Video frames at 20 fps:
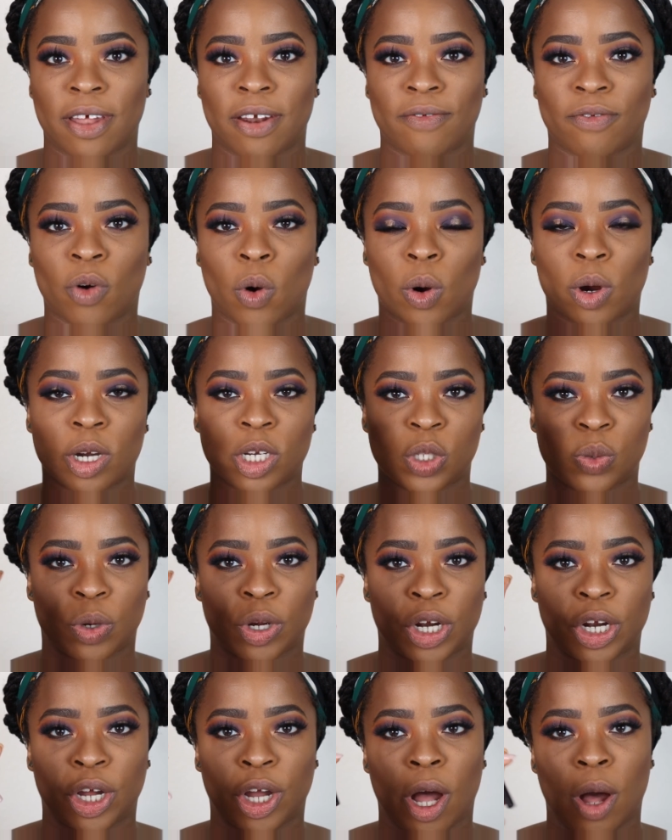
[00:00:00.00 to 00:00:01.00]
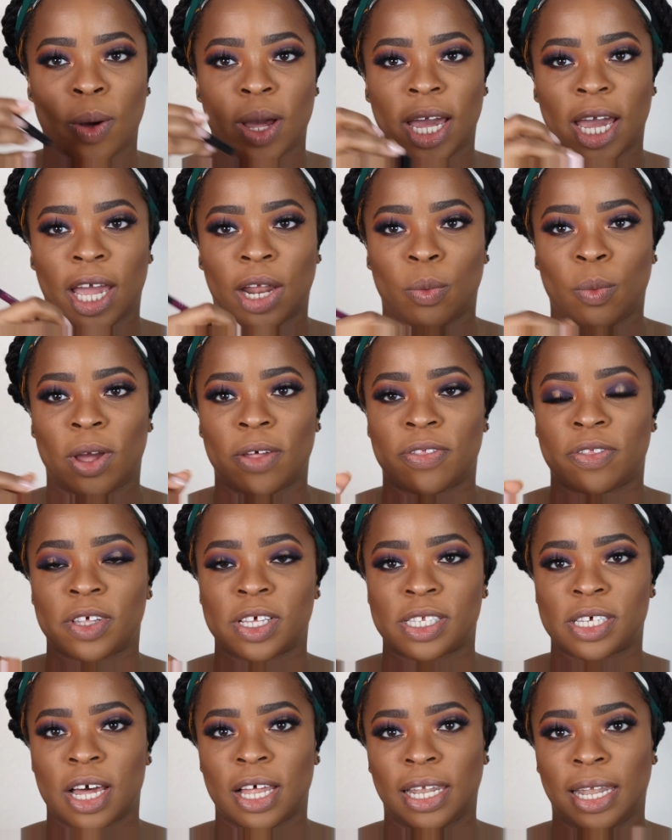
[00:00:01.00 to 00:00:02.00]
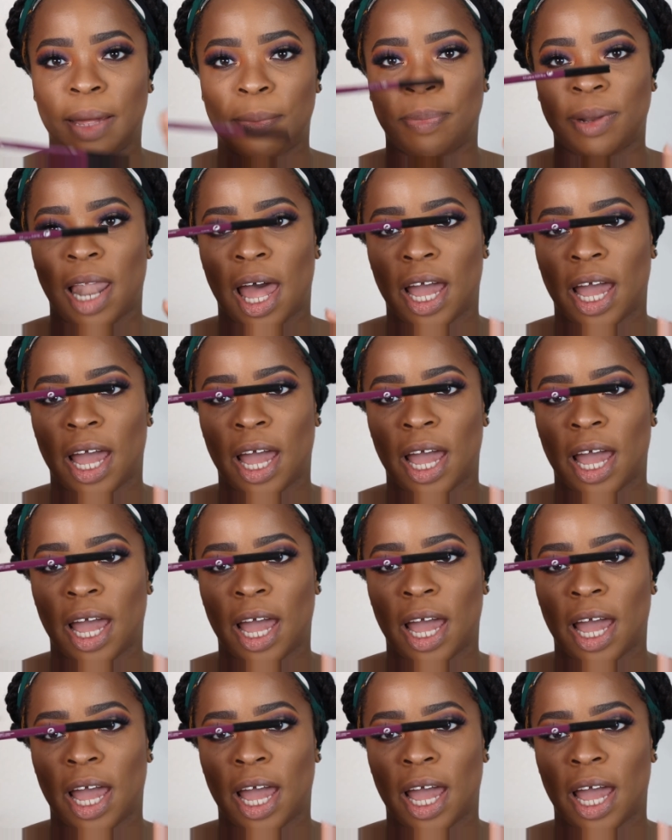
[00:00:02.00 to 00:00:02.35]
And then of course we're going to go in with a